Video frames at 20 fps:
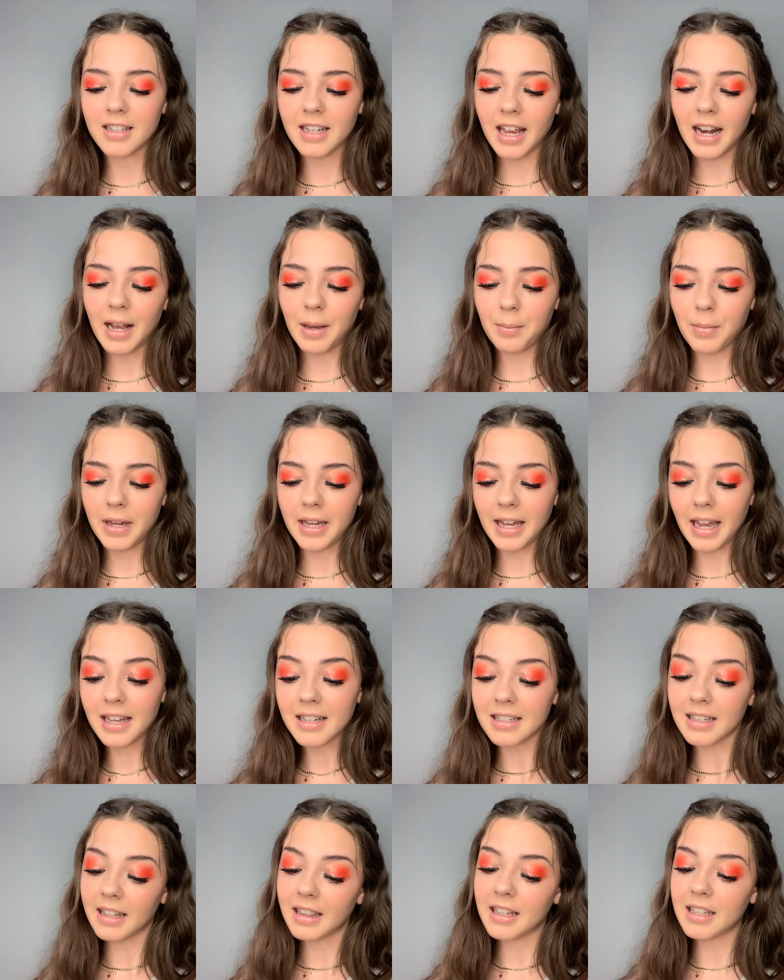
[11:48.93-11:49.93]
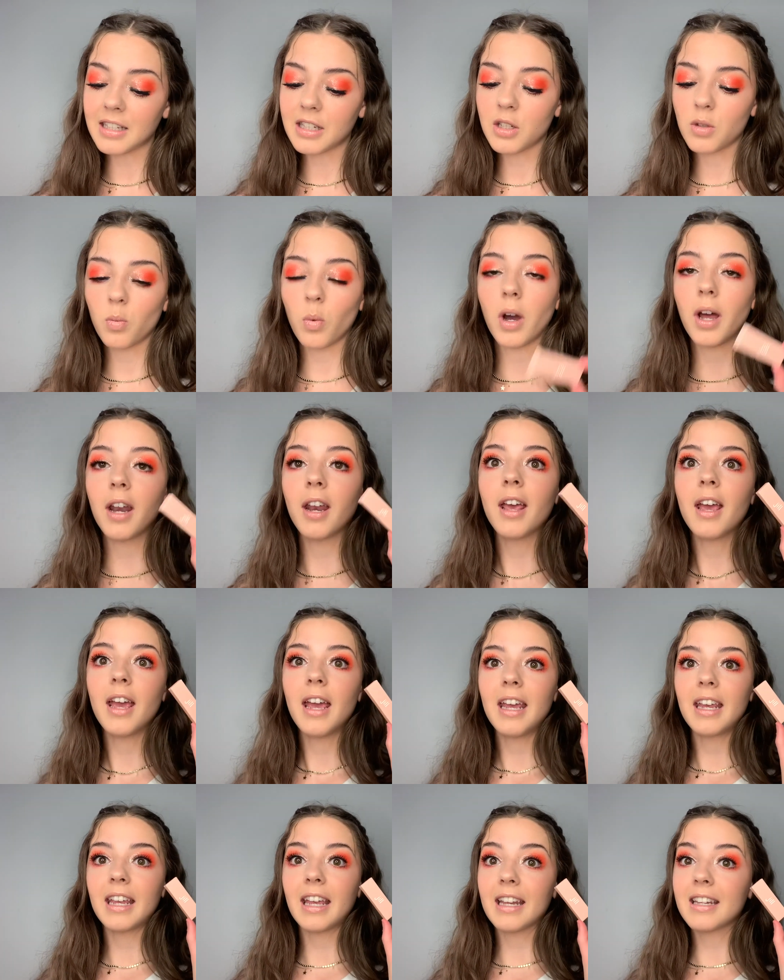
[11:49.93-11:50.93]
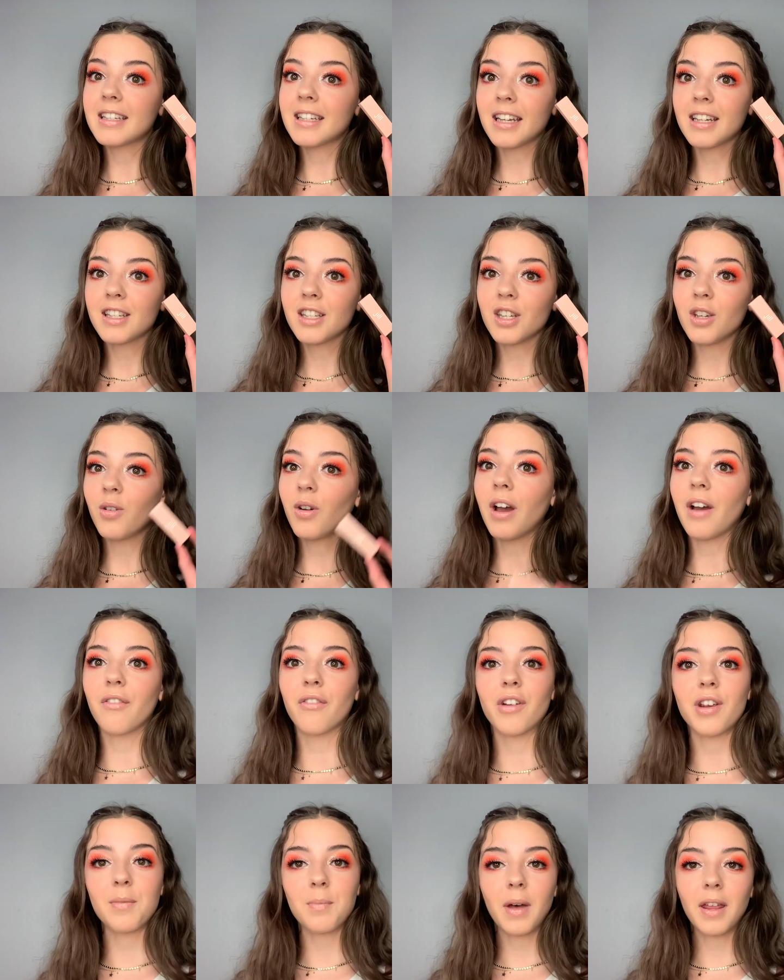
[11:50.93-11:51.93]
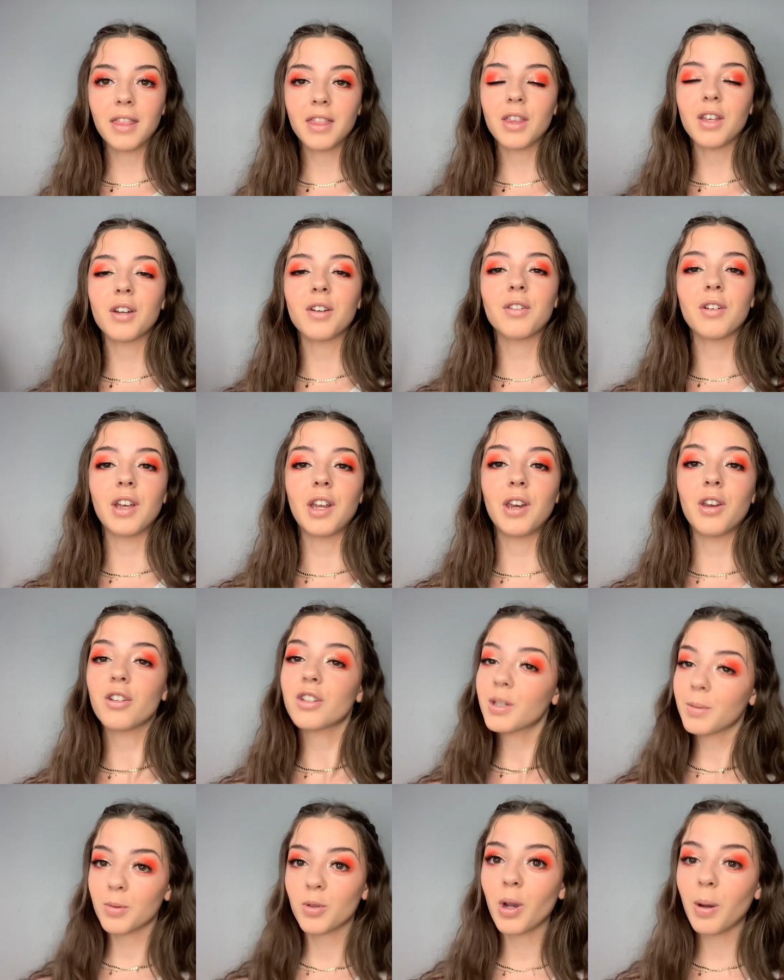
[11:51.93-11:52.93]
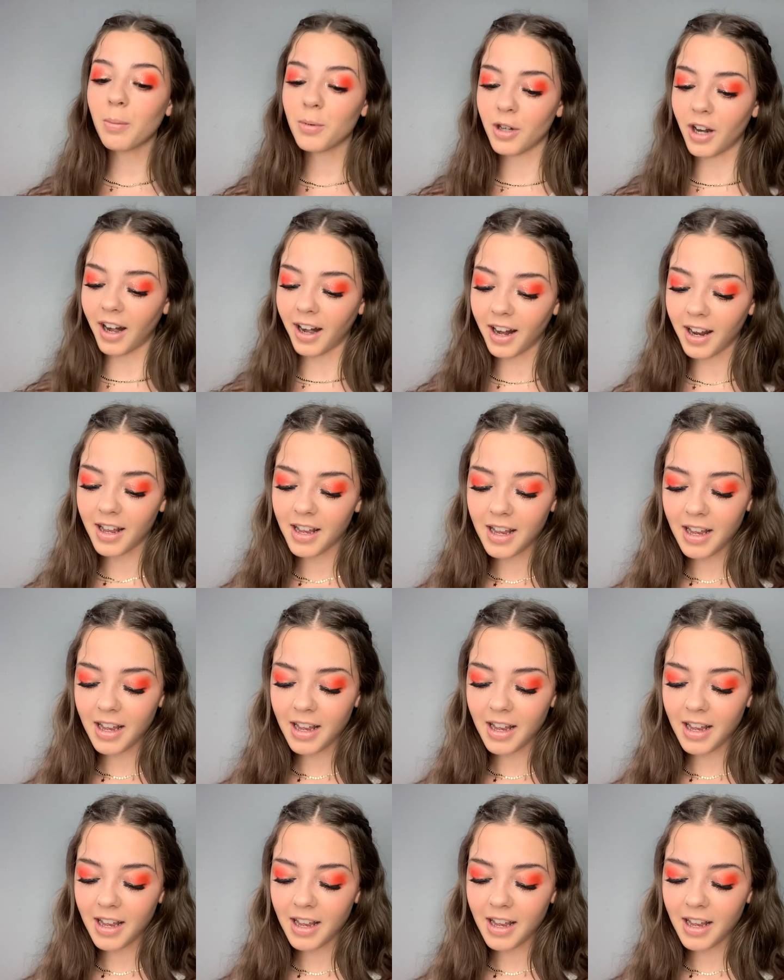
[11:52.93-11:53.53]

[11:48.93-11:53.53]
and I'm guessing this is what gets sent to you every month in your subscription.